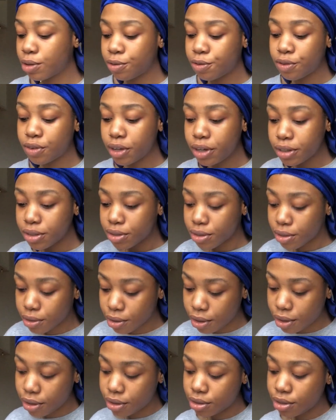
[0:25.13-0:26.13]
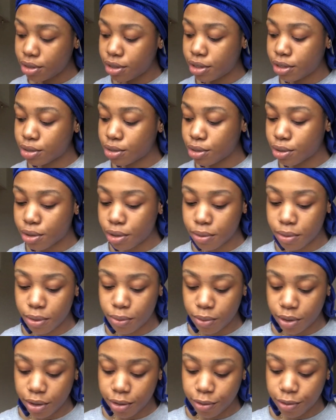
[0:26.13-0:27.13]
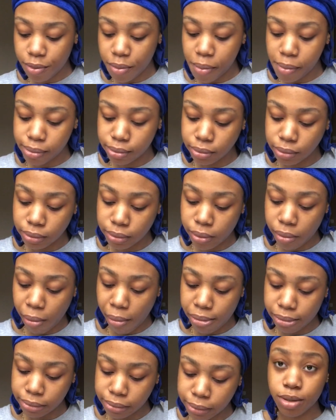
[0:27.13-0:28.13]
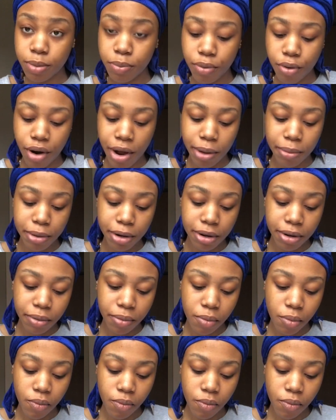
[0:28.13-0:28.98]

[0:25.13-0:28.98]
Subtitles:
first thing that I actually like to go in with, the primer.